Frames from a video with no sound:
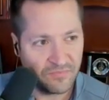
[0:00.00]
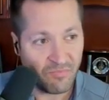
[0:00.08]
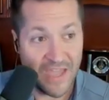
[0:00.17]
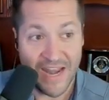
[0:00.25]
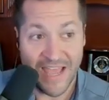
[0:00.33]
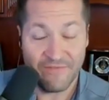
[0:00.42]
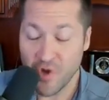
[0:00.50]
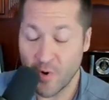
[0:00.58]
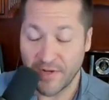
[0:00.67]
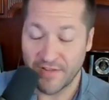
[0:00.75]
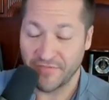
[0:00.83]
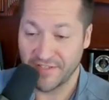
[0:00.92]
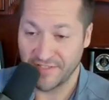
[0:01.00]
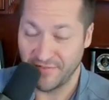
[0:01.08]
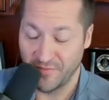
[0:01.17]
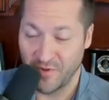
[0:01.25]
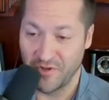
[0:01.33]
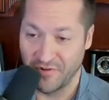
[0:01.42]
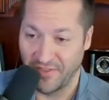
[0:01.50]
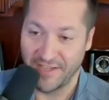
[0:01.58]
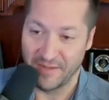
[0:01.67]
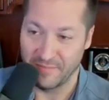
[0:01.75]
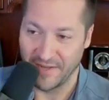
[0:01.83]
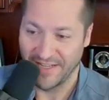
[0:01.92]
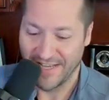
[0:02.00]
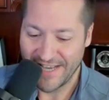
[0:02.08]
and I have no idea if this is even what you're thinking, but